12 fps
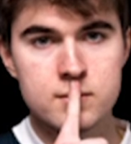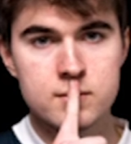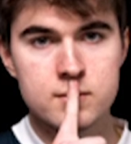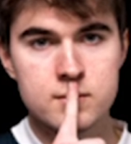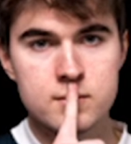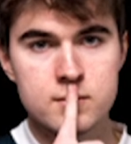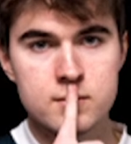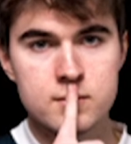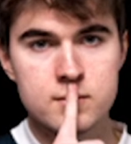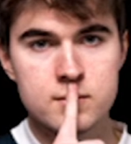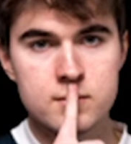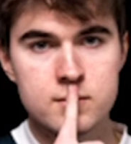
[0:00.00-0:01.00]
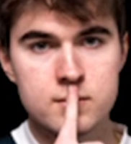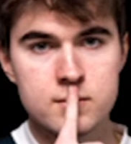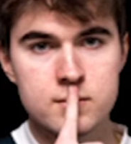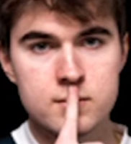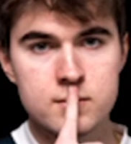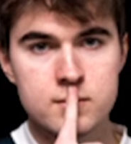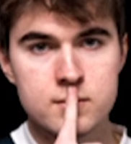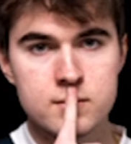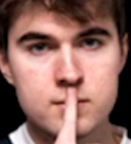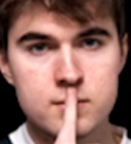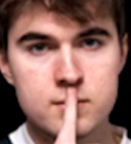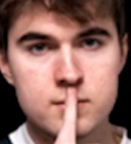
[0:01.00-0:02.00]

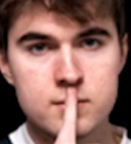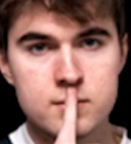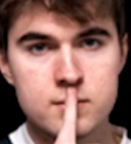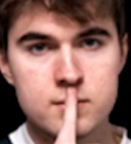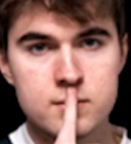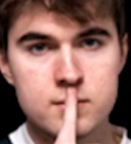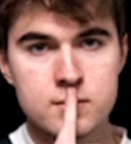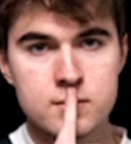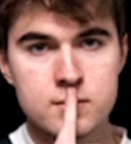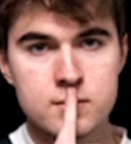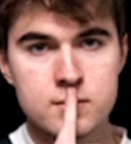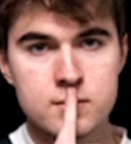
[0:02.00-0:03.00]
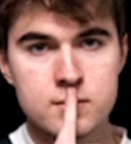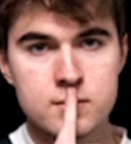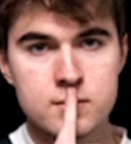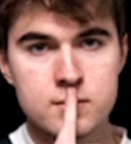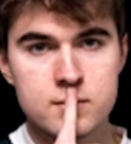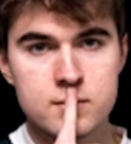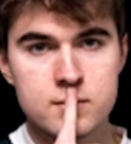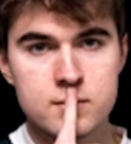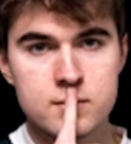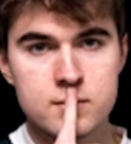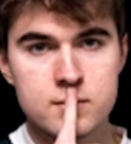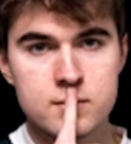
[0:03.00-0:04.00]

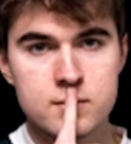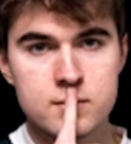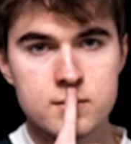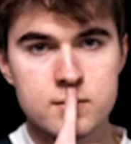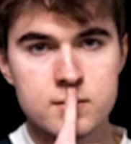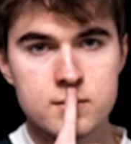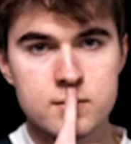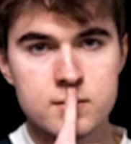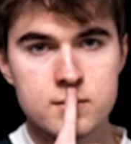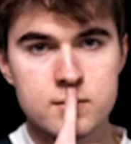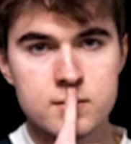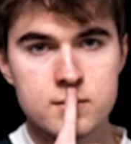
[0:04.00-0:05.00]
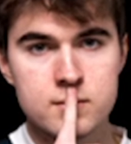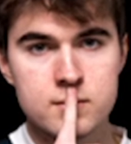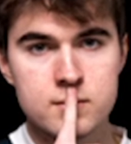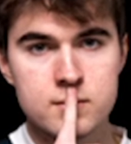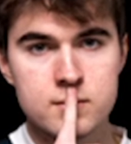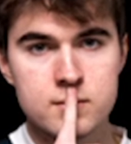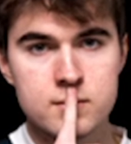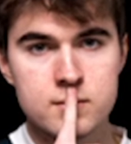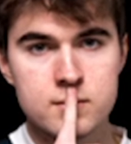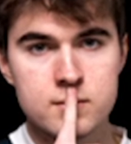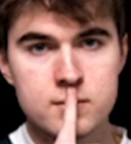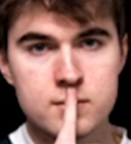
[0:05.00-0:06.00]

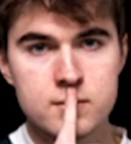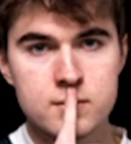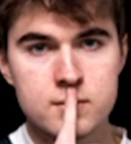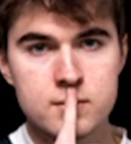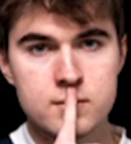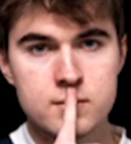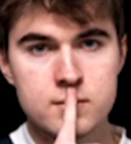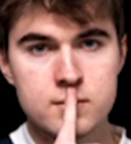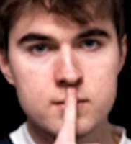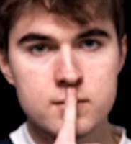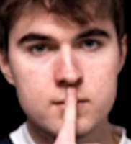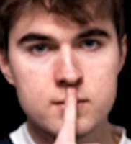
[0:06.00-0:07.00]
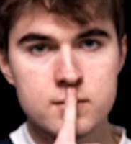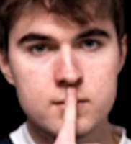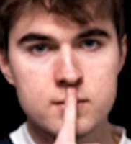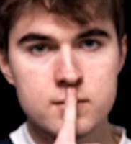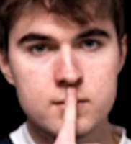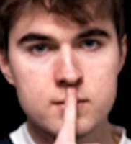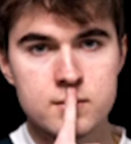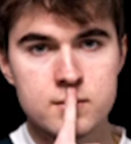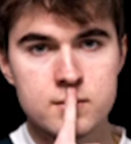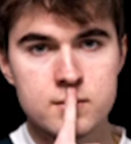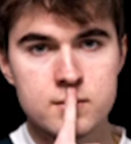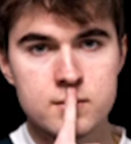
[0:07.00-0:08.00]
(silent)